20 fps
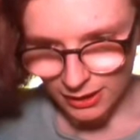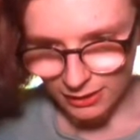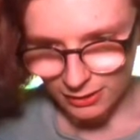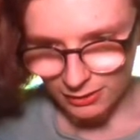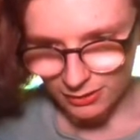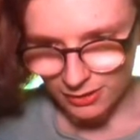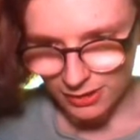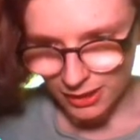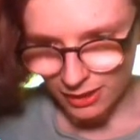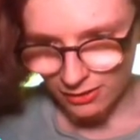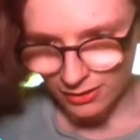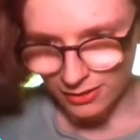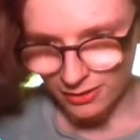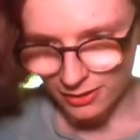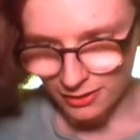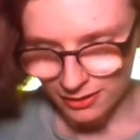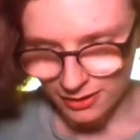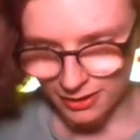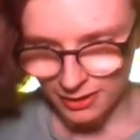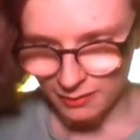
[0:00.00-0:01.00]
Look down at
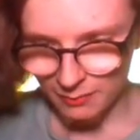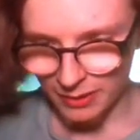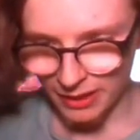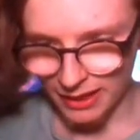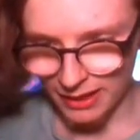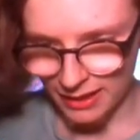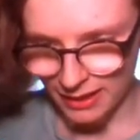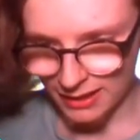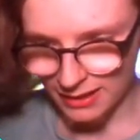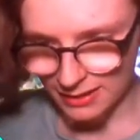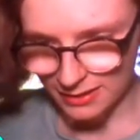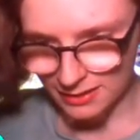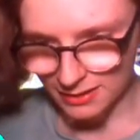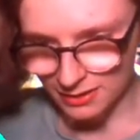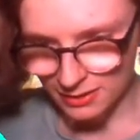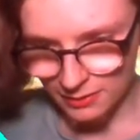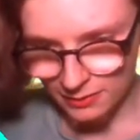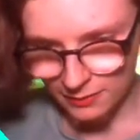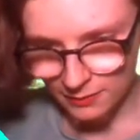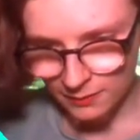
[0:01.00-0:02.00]
the thing in my hands.
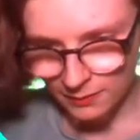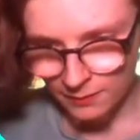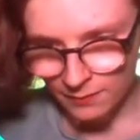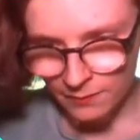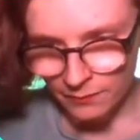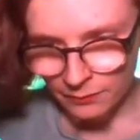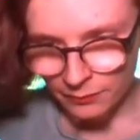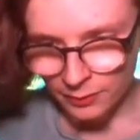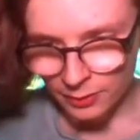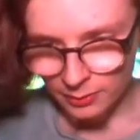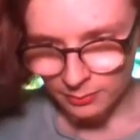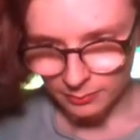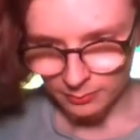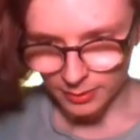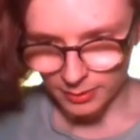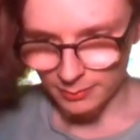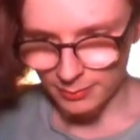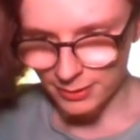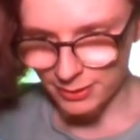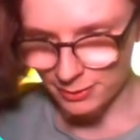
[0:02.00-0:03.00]

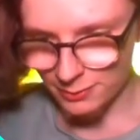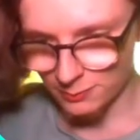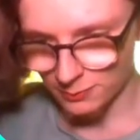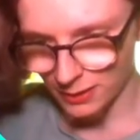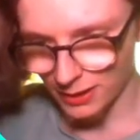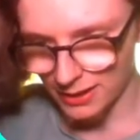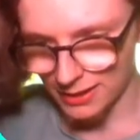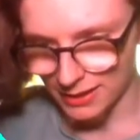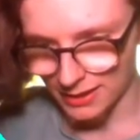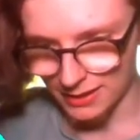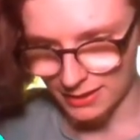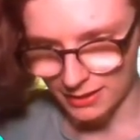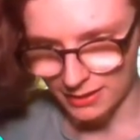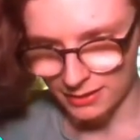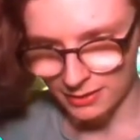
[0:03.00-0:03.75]
Maybe he's right.